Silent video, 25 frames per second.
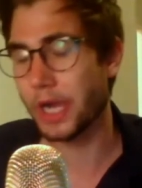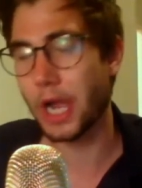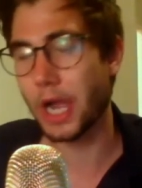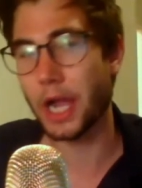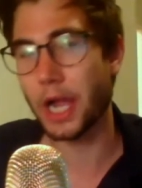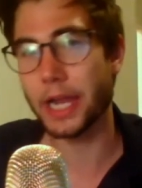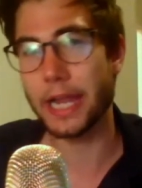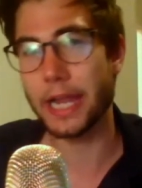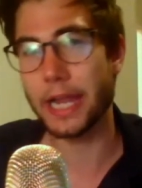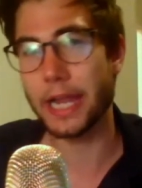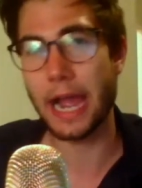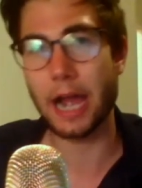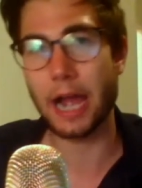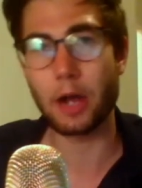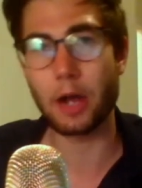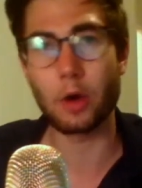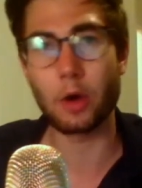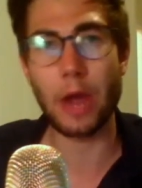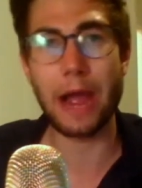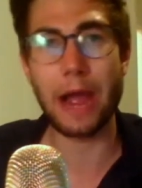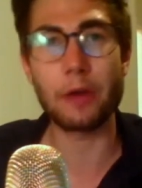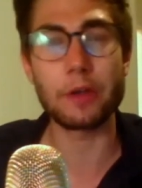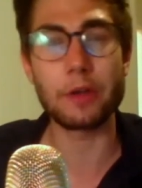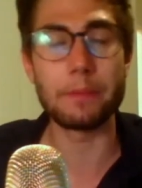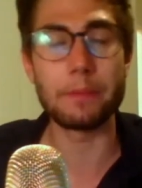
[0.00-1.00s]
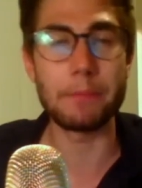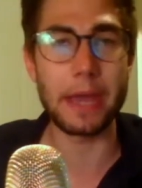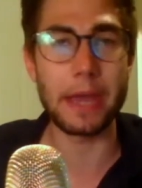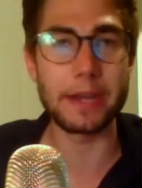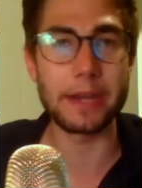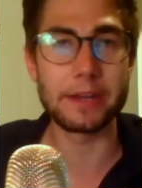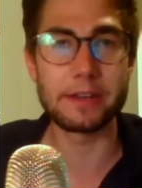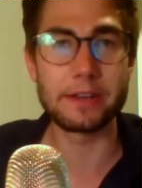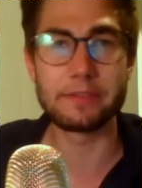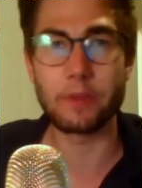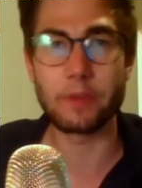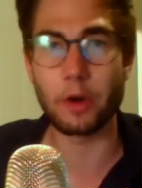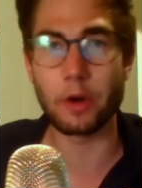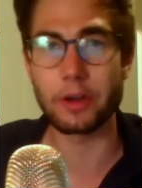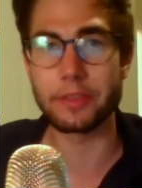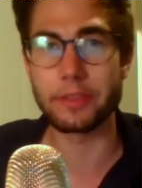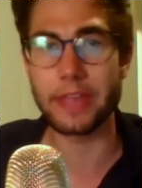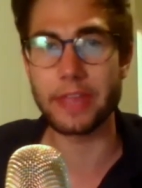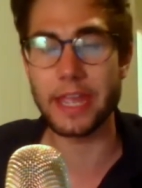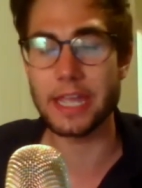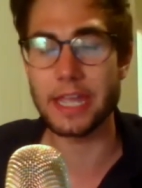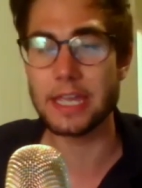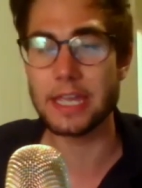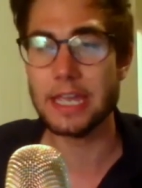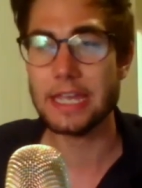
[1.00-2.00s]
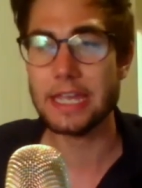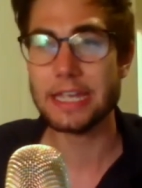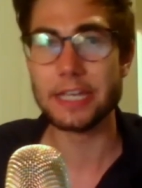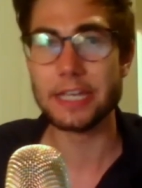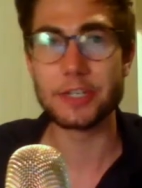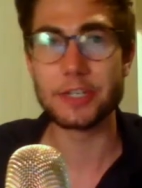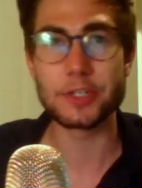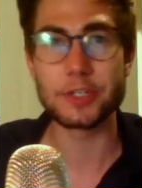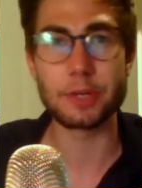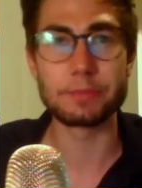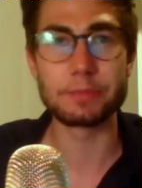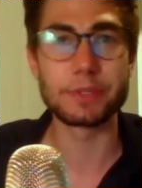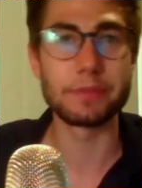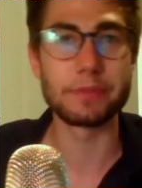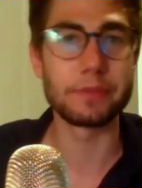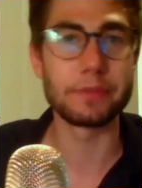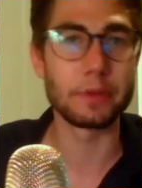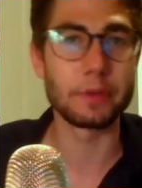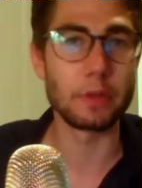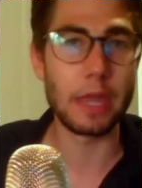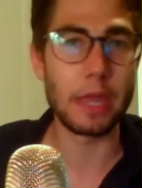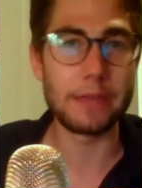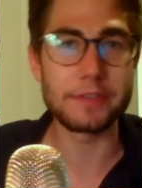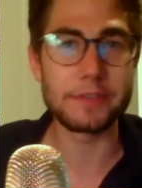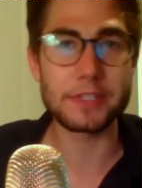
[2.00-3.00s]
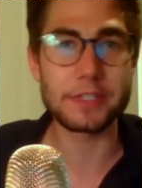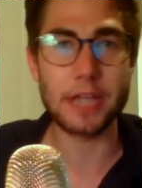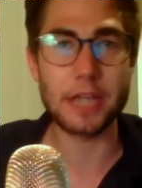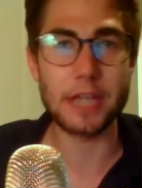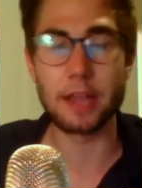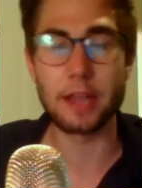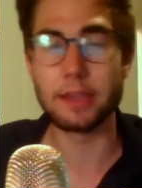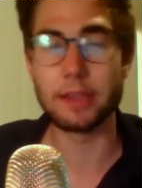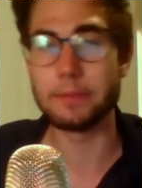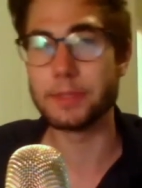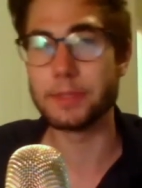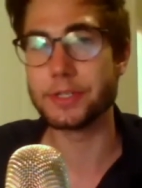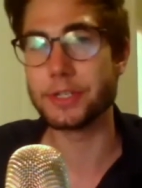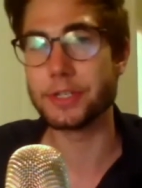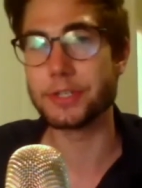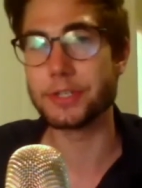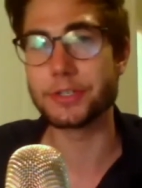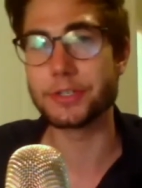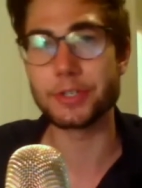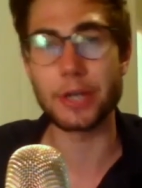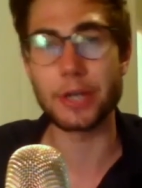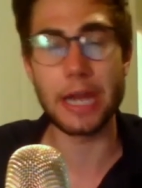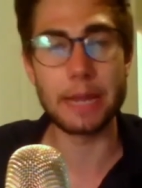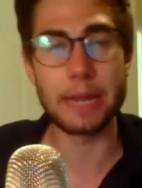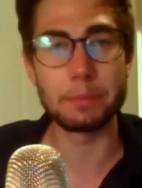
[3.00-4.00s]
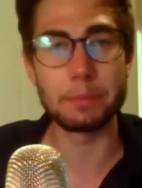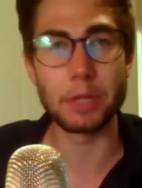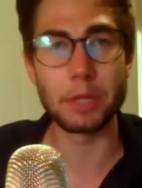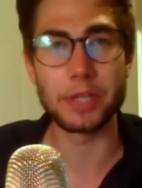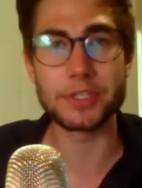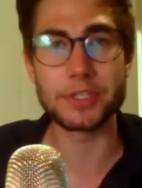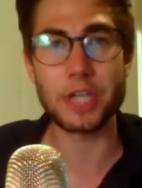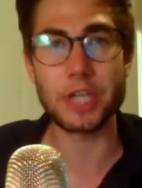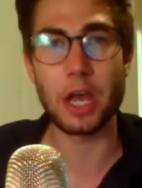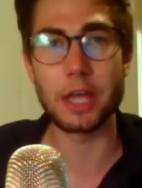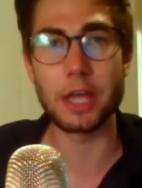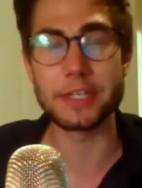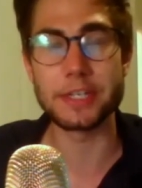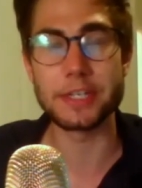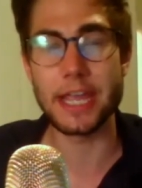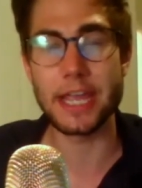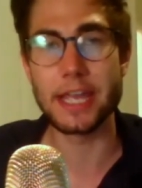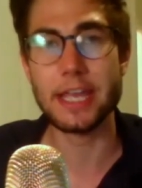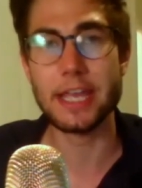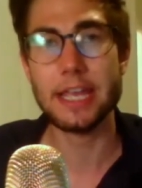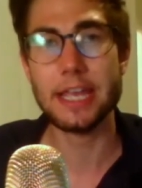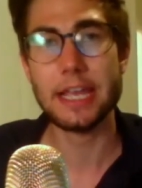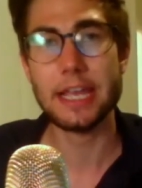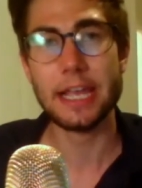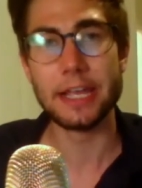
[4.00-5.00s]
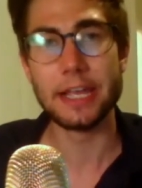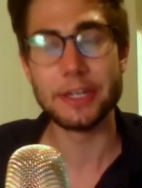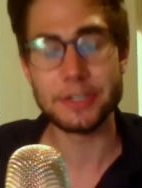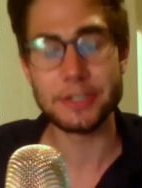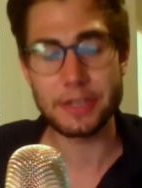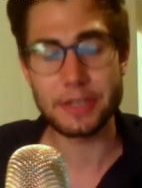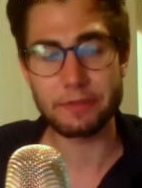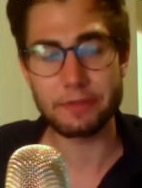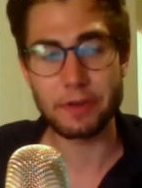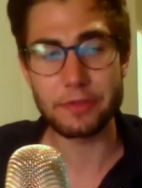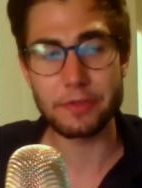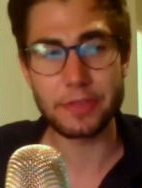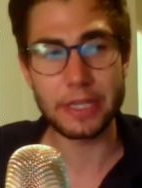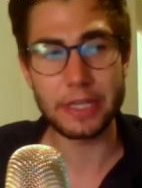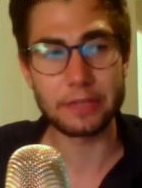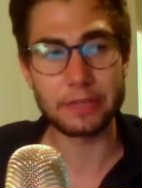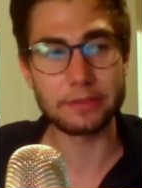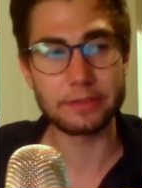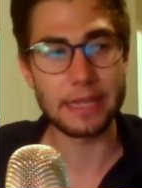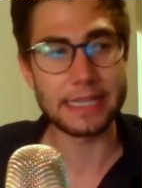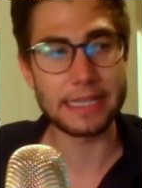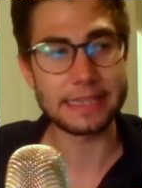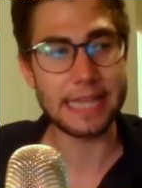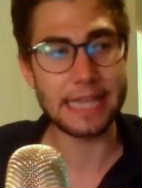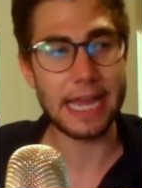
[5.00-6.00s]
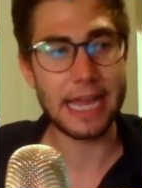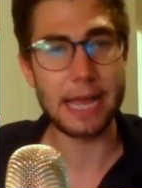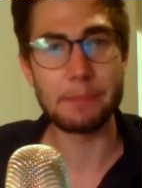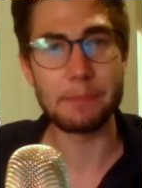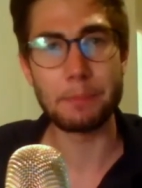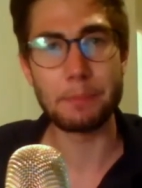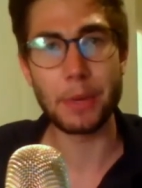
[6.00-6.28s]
how competitive are they in terms of their lifestyle images, their A+ content, and different things like that.